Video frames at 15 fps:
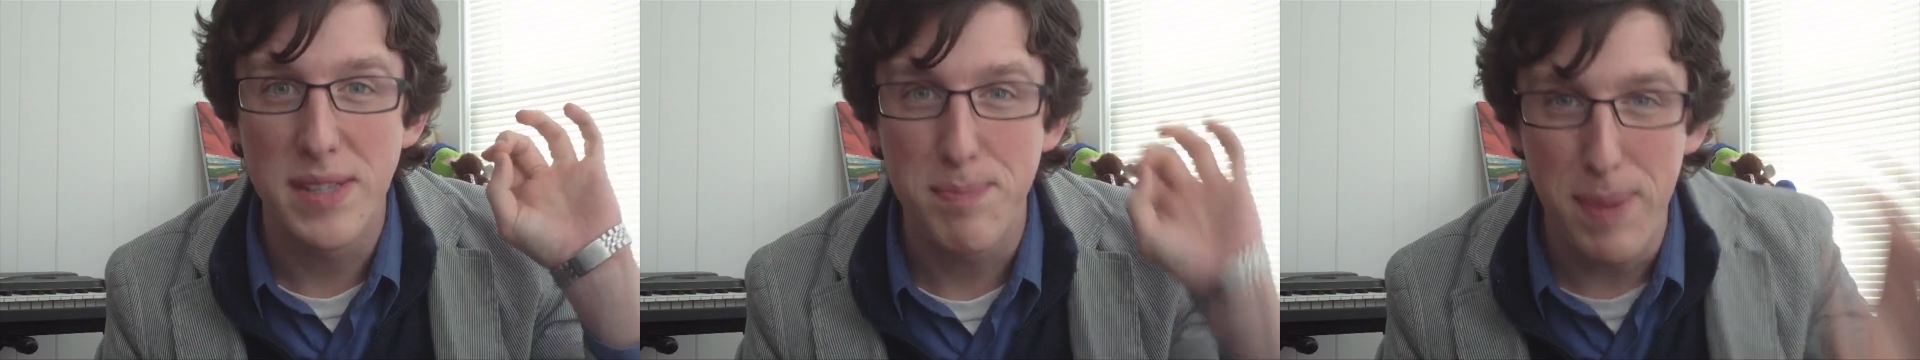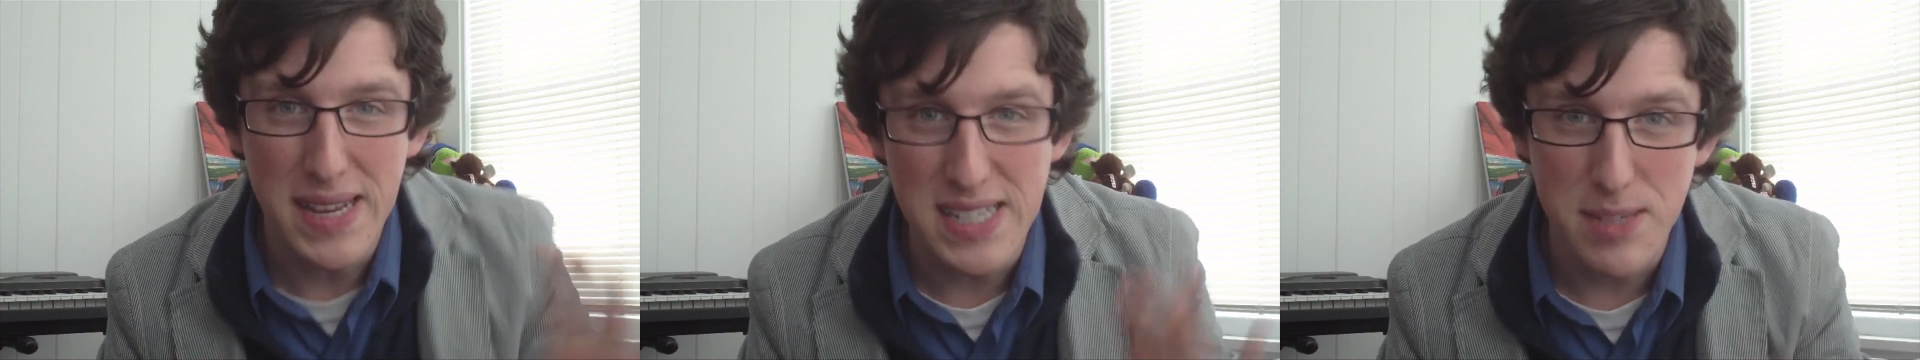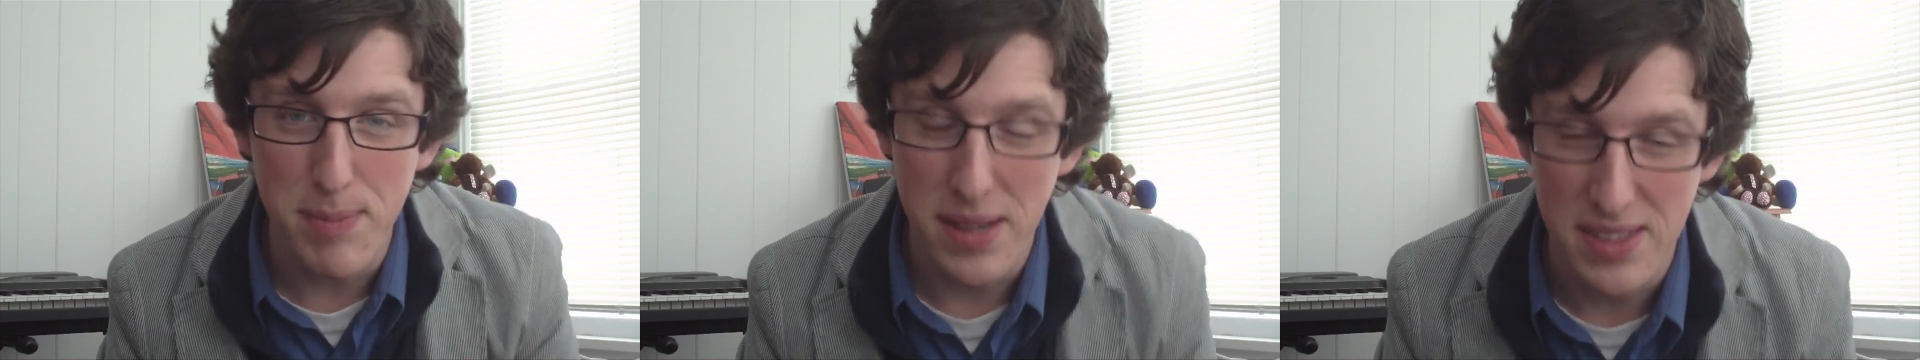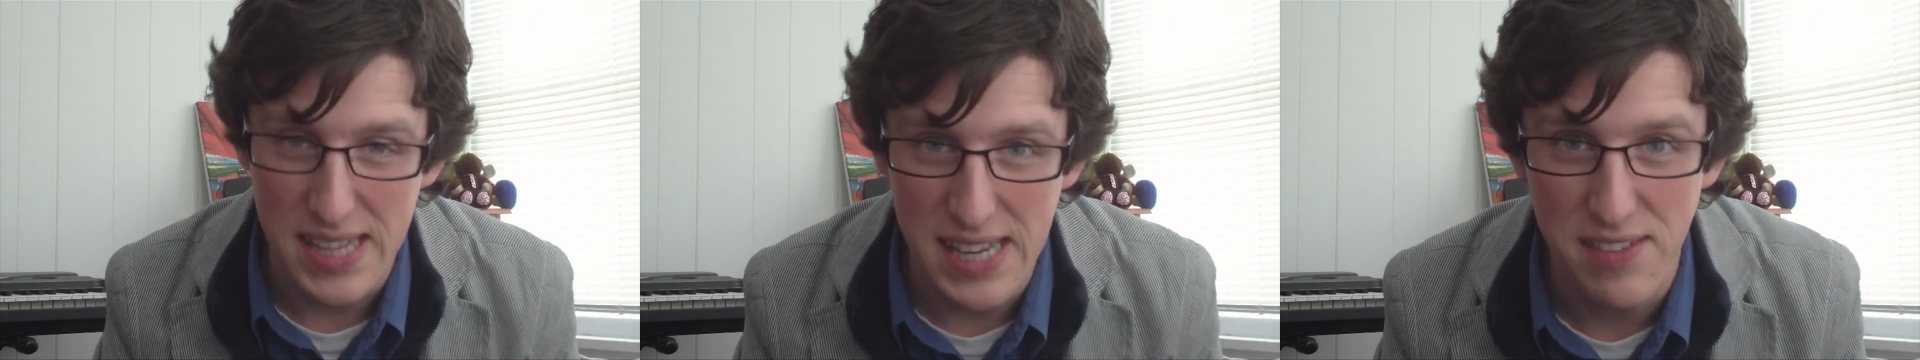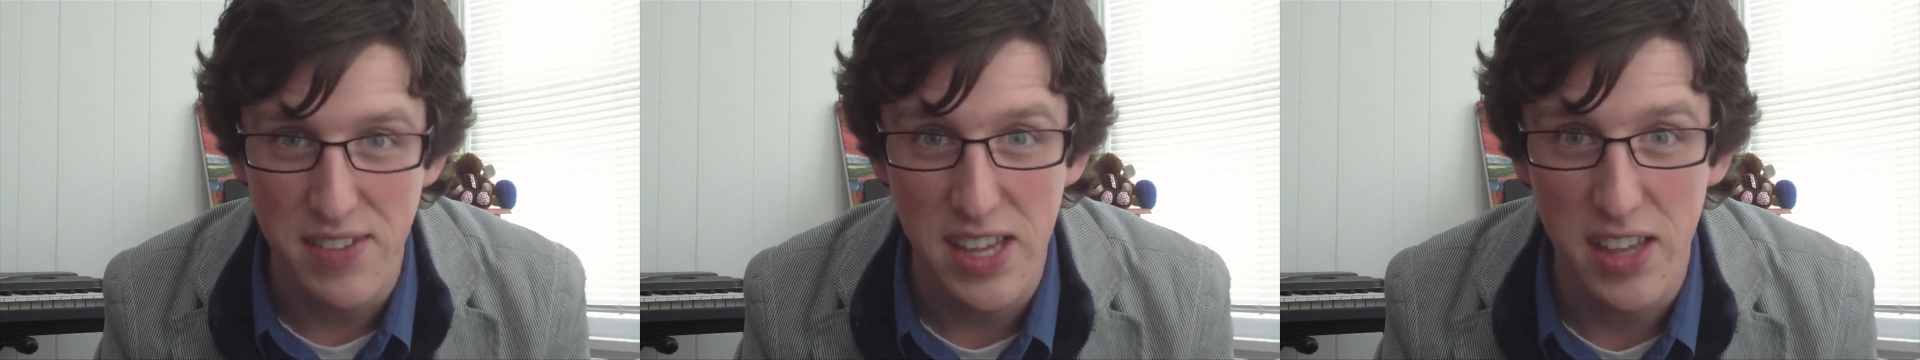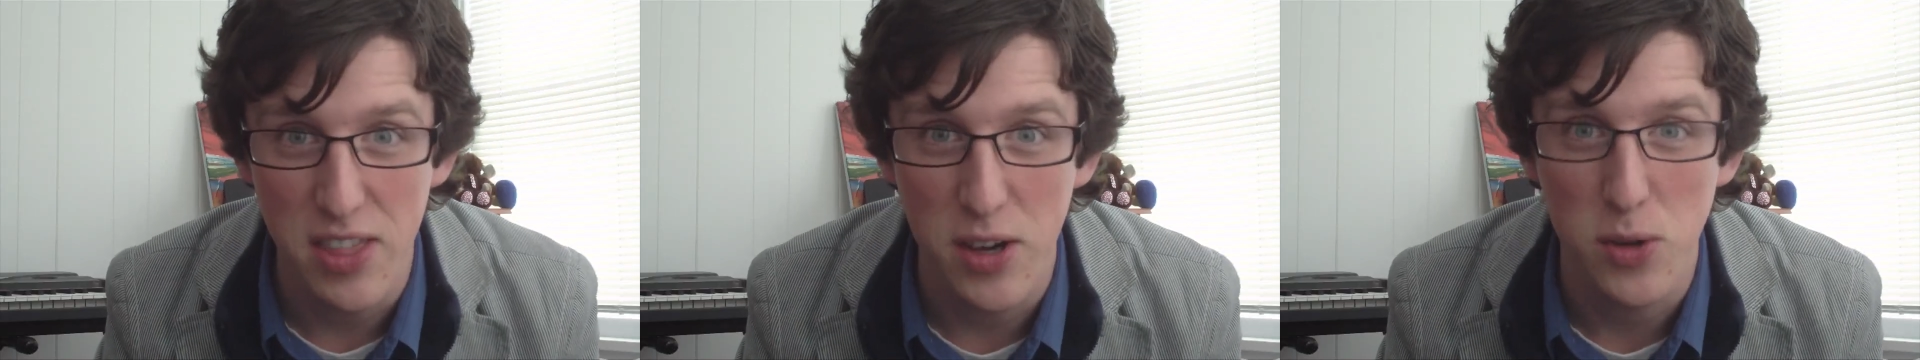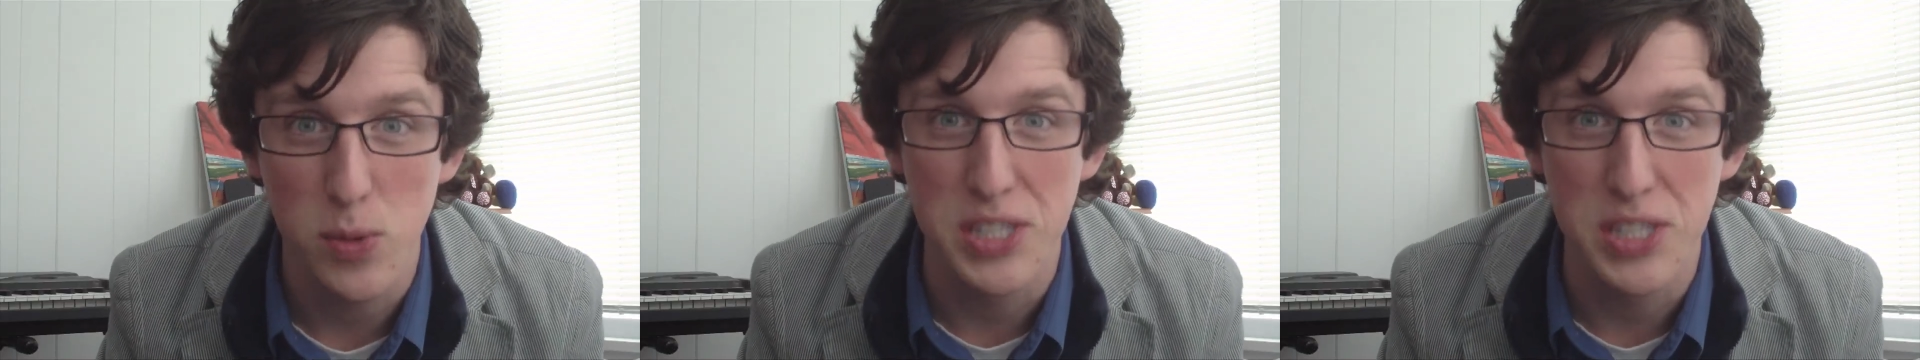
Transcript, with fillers: was best about the evening, though,